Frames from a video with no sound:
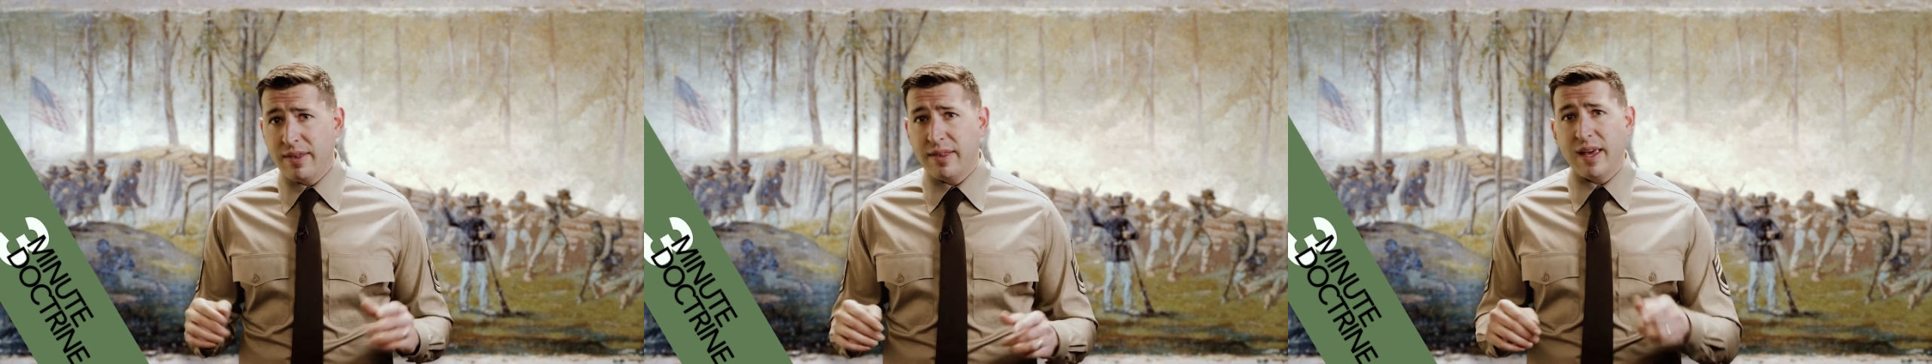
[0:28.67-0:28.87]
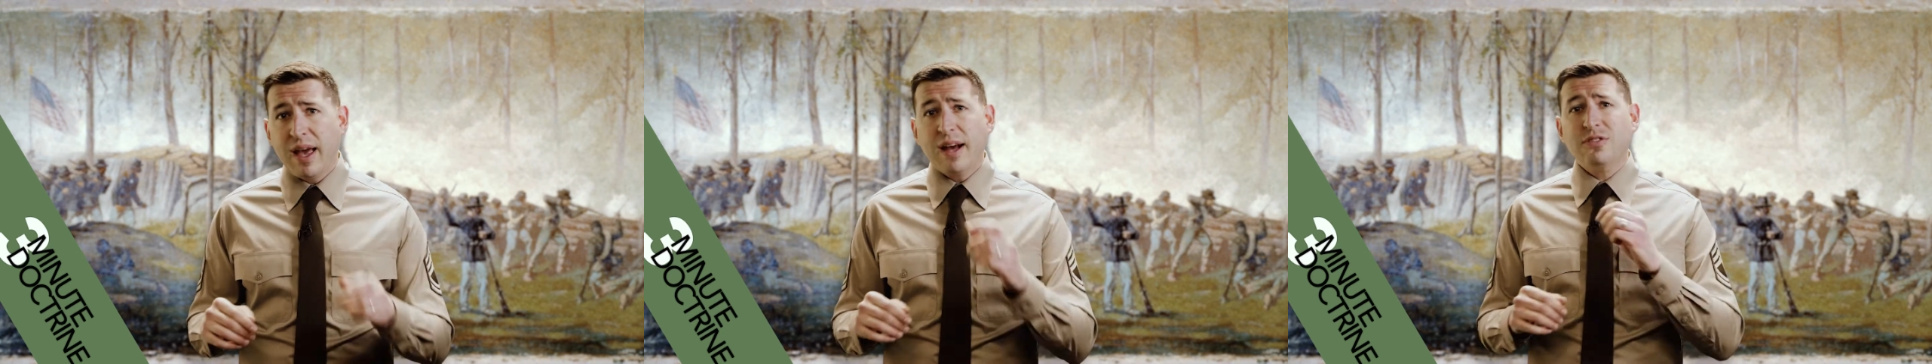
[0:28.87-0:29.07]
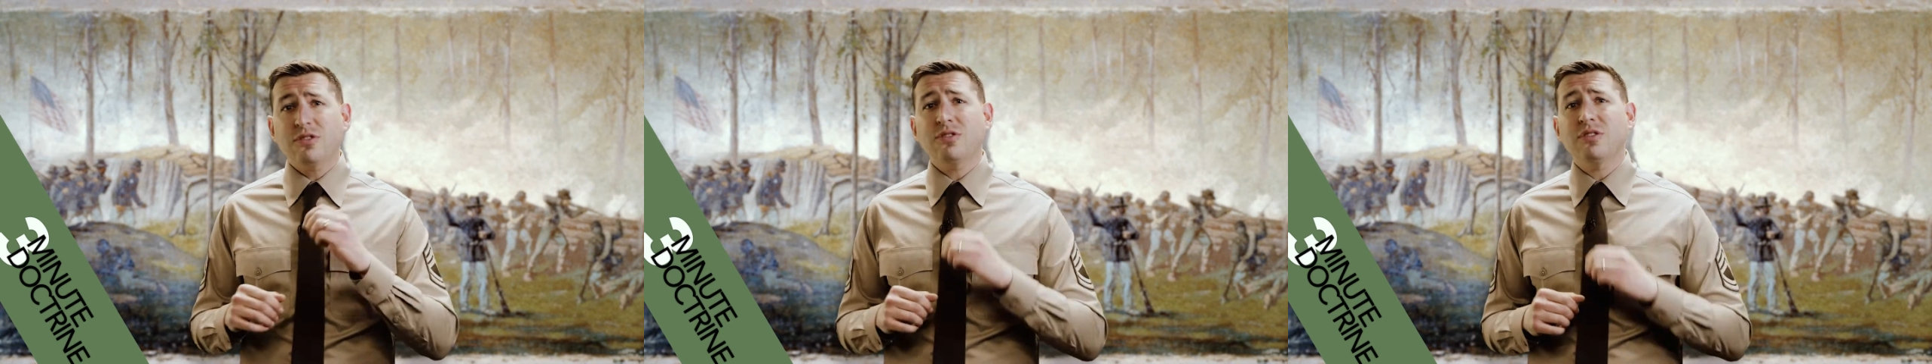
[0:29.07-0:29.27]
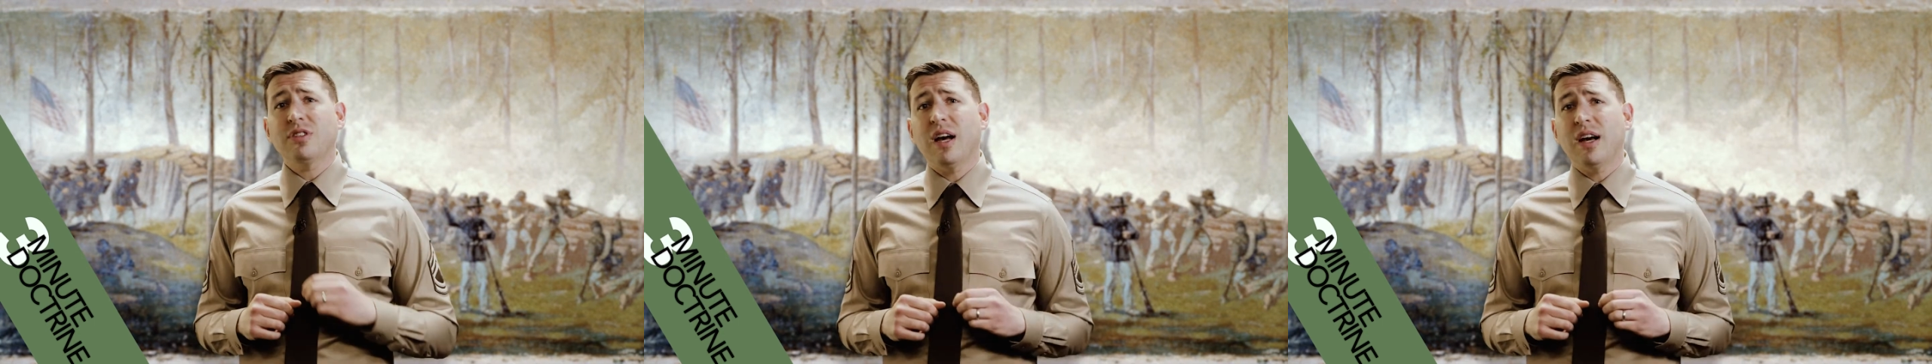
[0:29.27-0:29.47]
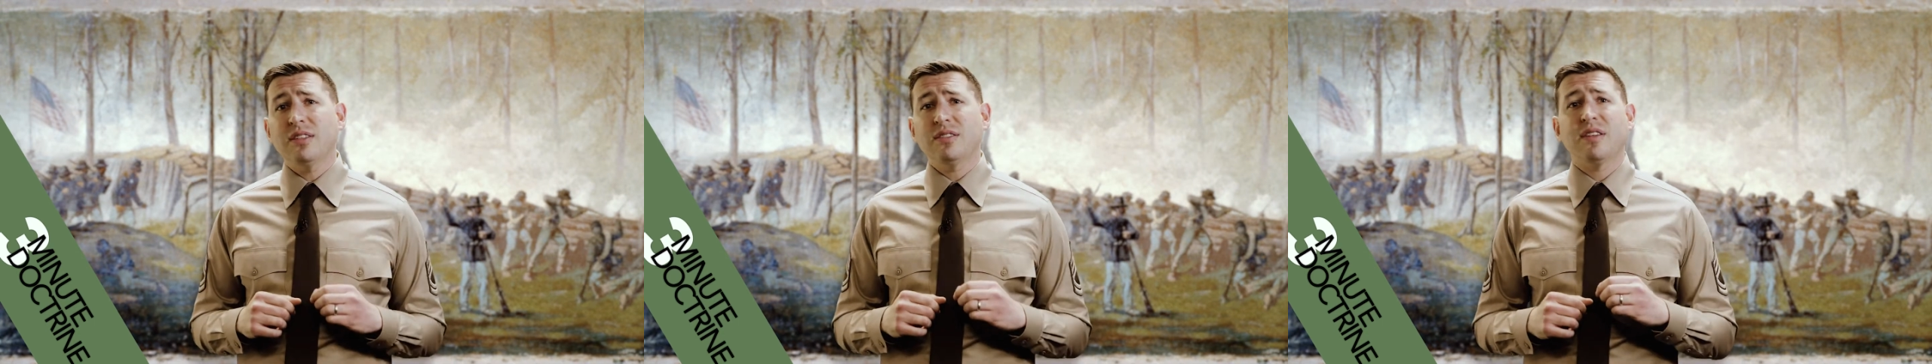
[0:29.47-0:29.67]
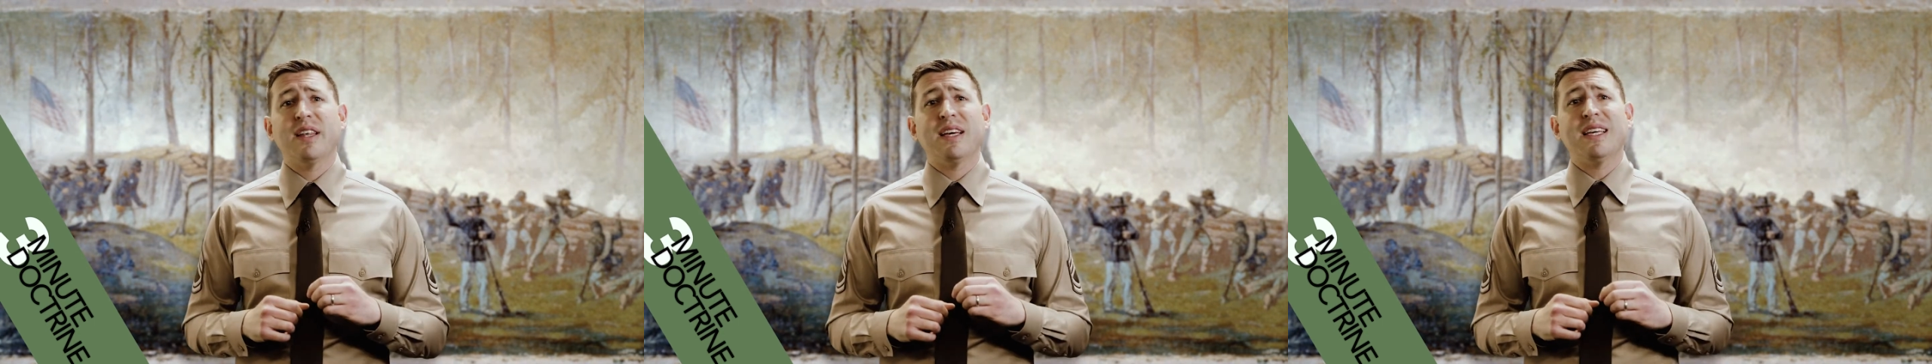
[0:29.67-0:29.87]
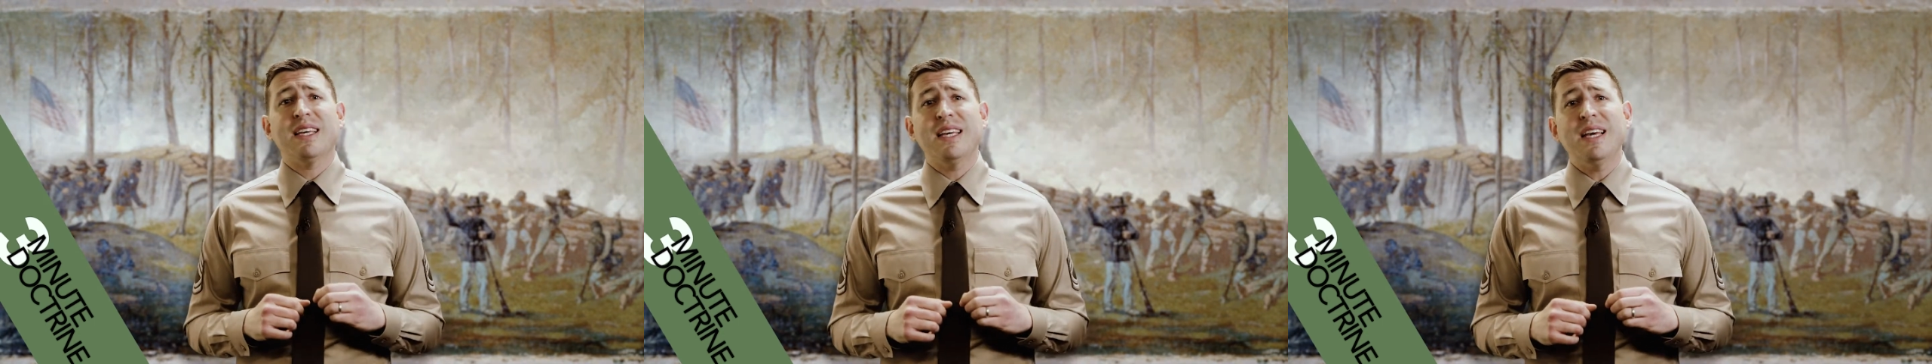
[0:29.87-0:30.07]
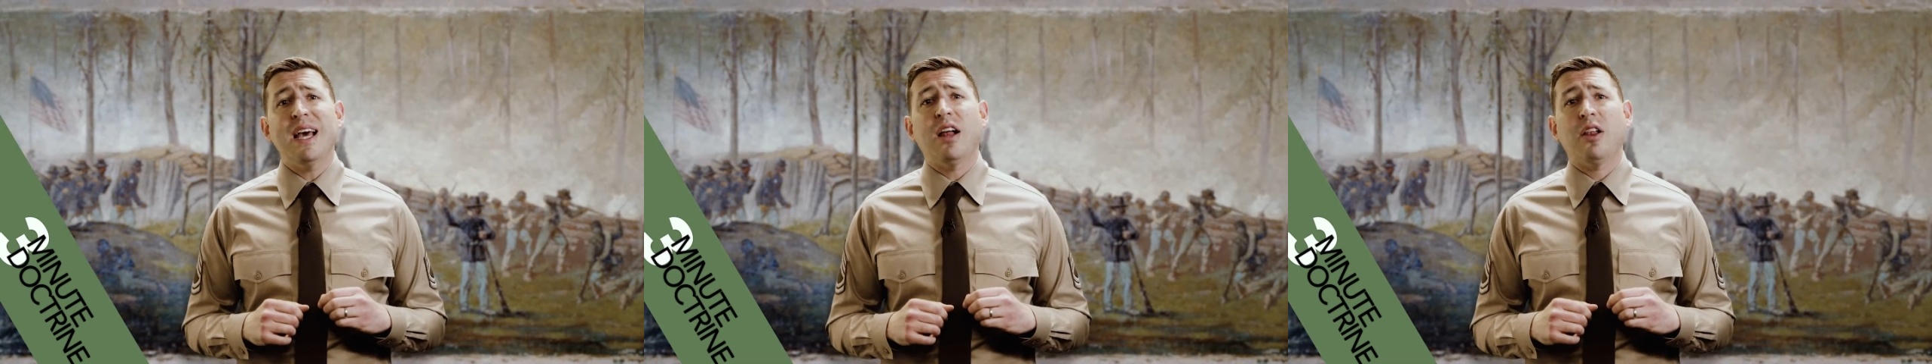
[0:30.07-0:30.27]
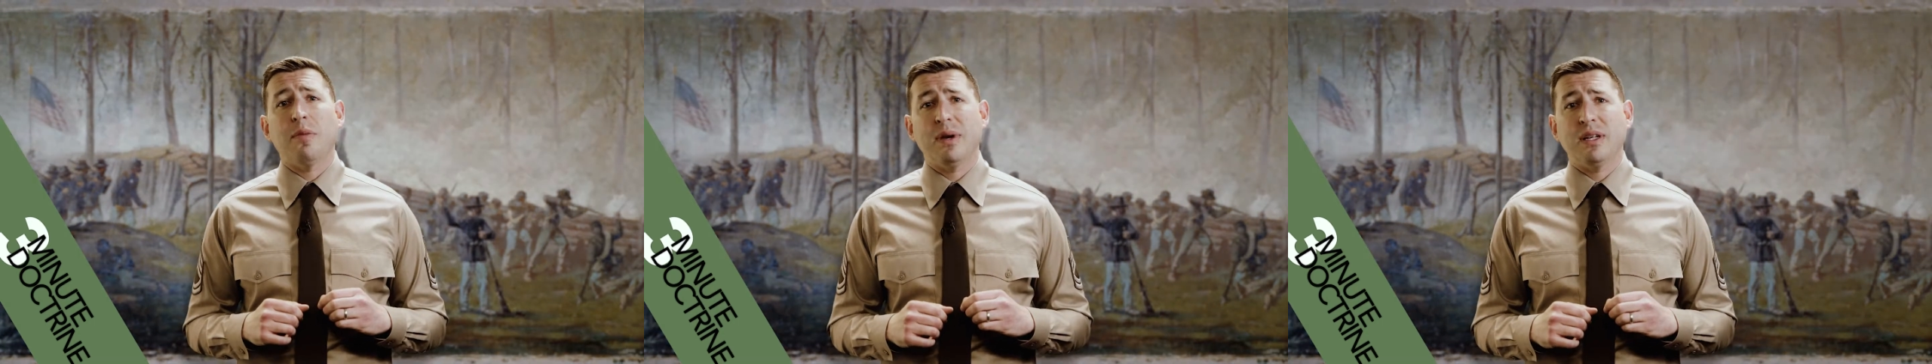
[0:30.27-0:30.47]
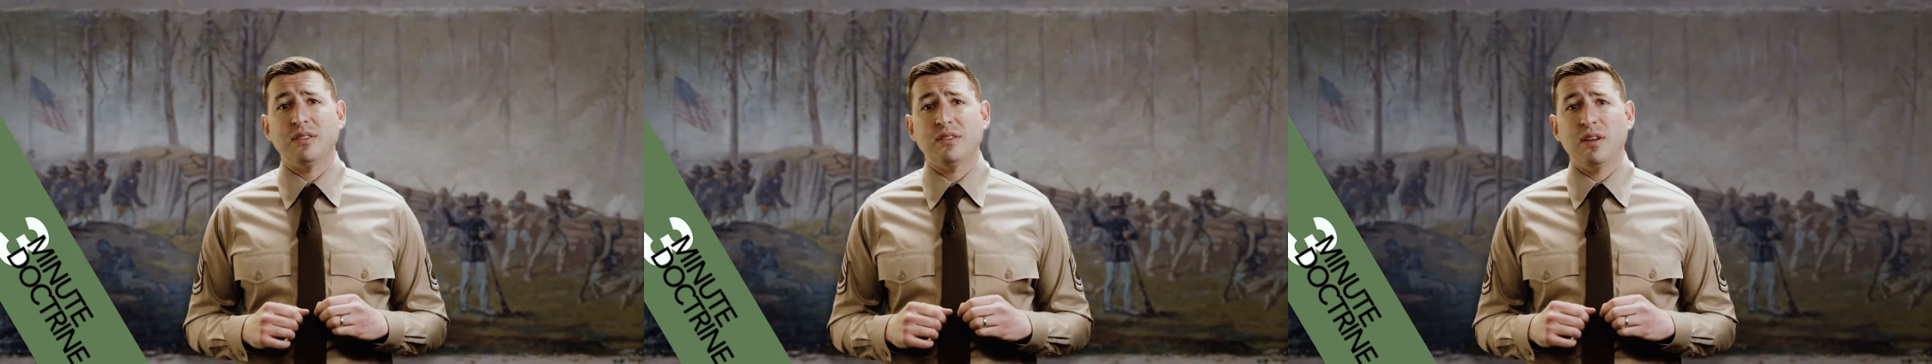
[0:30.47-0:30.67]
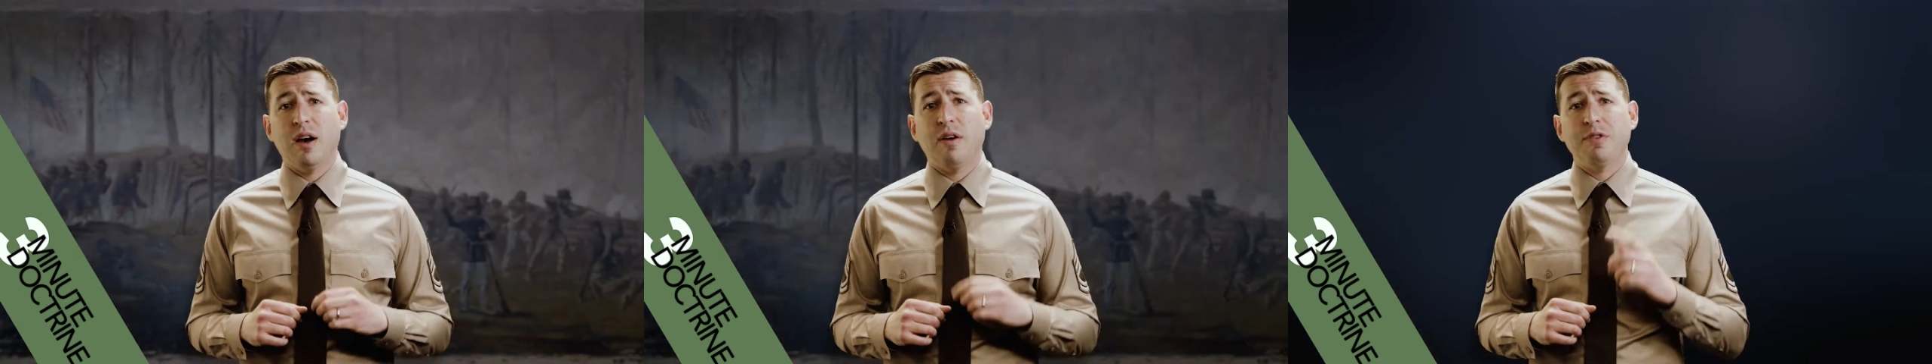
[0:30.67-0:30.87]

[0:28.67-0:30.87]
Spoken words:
they exercised the key elements